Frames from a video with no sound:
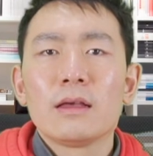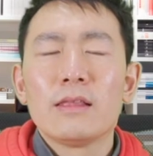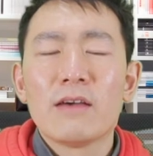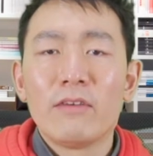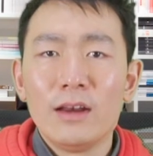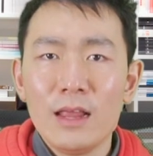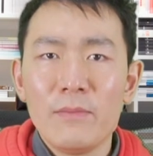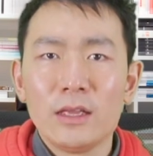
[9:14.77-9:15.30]
they
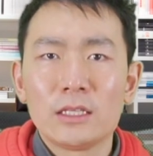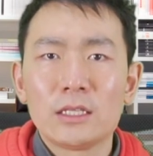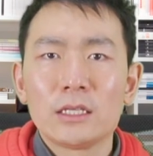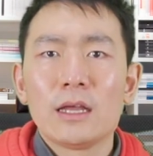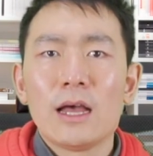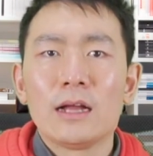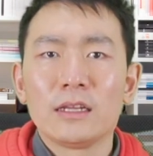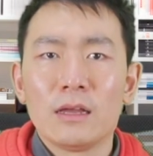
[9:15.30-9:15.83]
have a limit
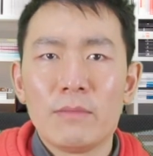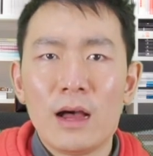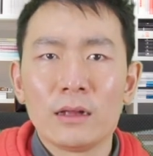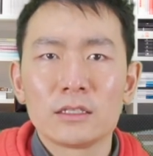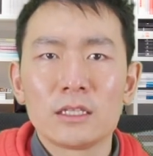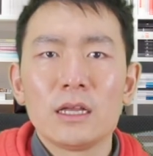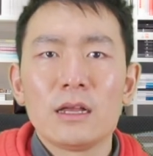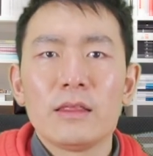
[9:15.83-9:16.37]
on the
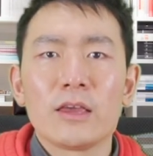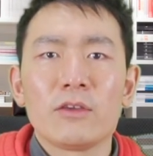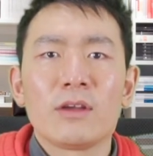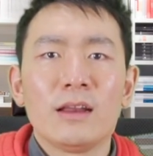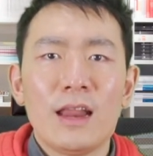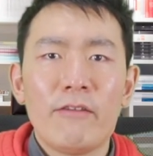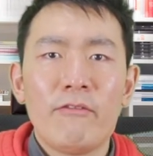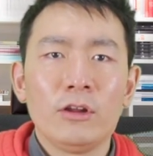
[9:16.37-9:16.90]
amount that you
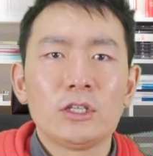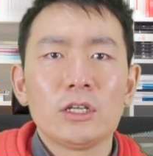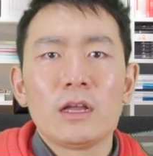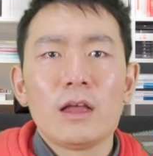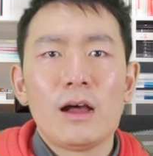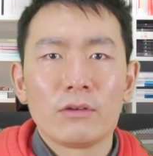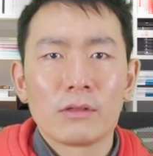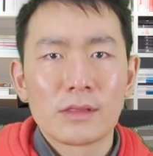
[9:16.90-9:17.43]
can leverage
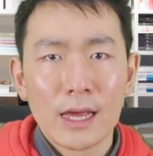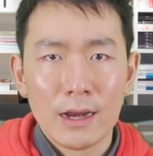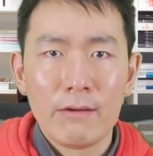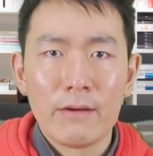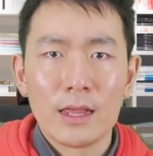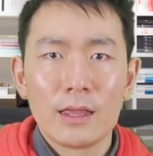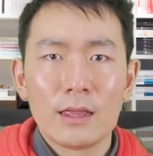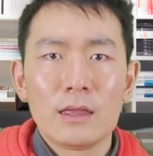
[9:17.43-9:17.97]
on your
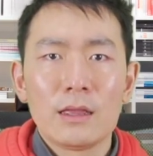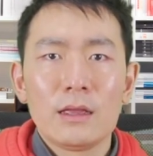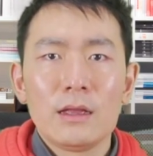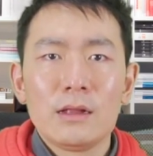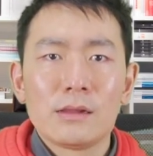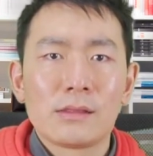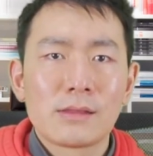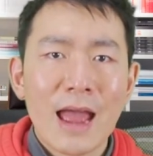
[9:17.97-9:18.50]
salary.
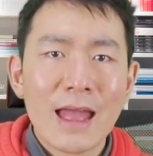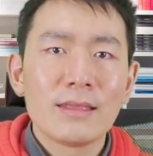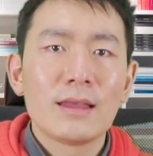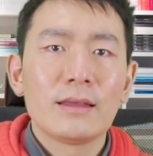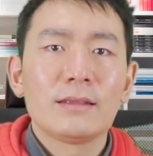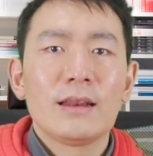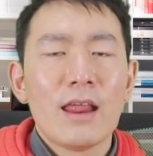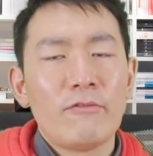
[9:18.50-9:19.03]
The
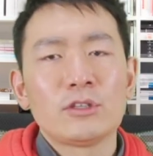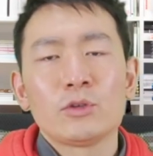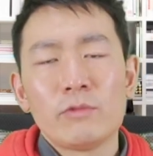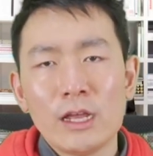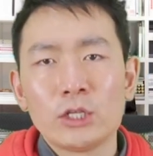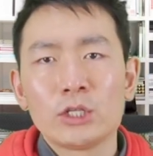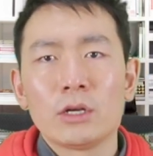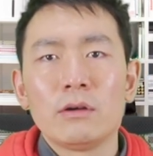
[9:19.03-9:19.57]
standard leverage
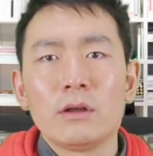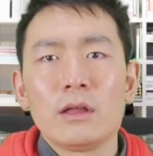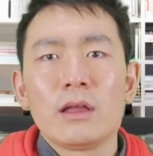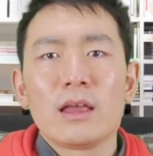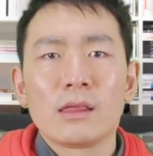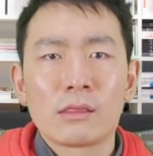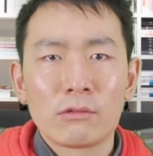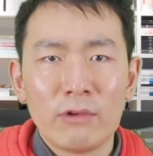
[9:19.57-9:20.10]
ratio
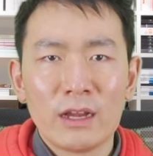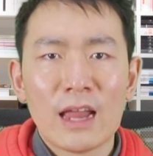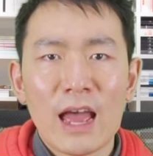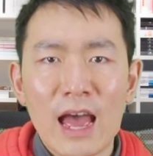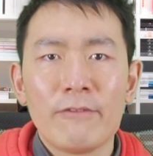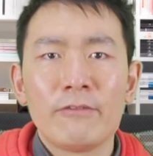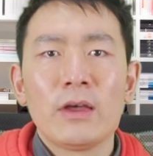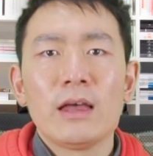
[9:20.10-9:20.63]
is
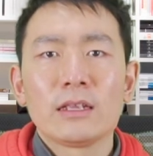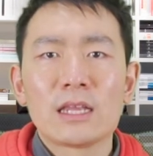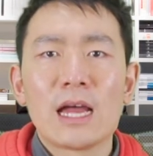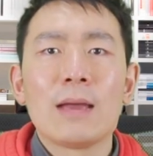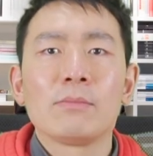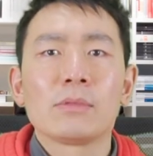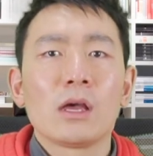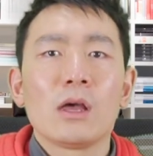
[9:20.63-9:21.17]
3.5
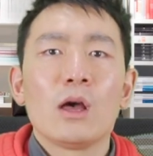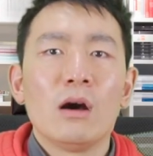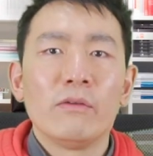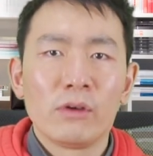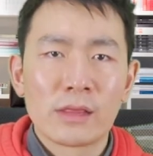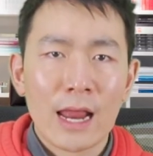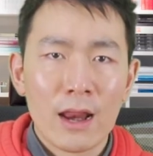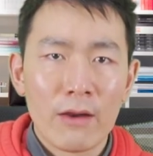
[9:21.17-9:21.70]
times of
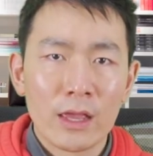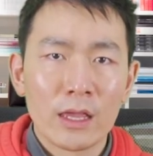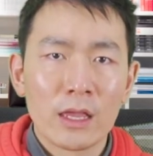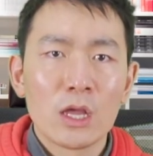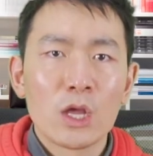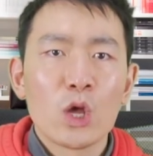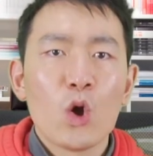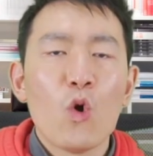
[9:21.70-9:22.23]
your salary,
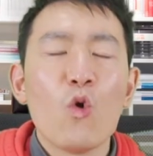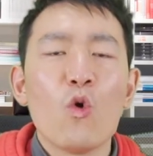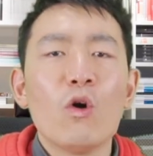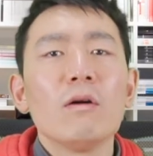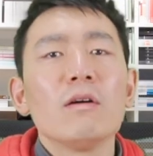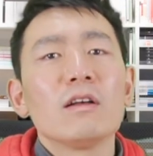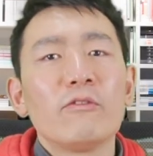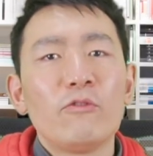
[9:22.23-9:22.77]

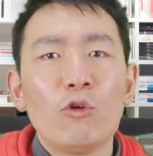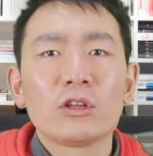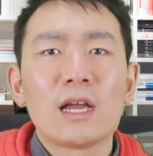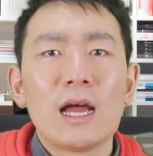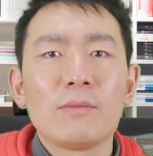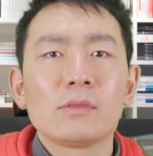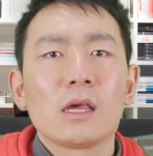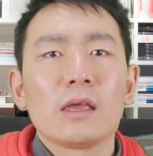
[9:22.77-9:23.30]
or 4
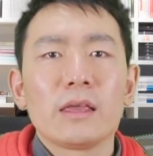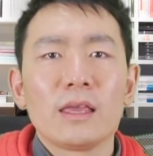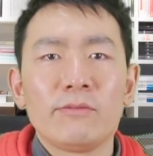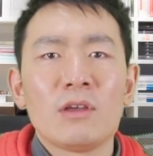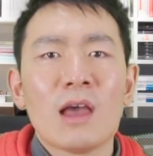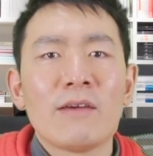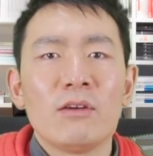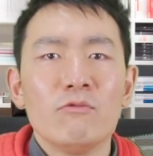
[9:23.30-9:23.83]
times if
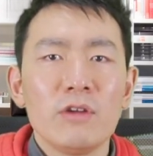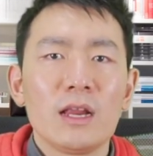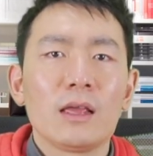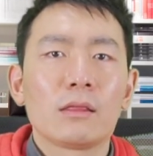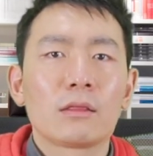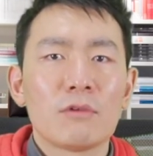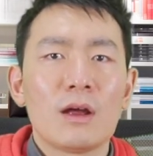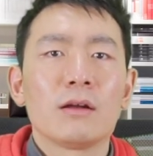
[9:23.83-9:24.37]
you have a
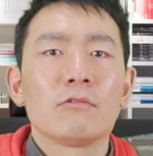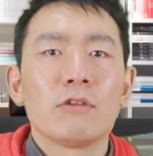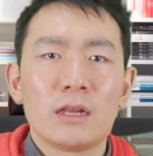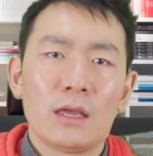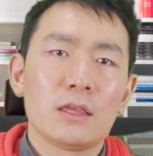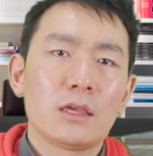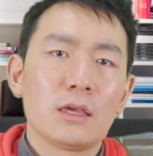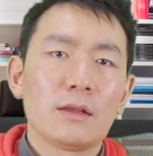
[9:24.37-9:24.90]
really strong
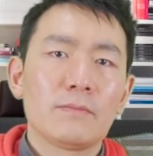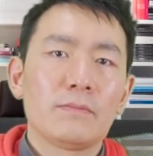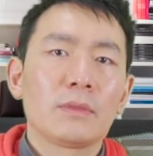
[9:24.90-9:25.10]
credit.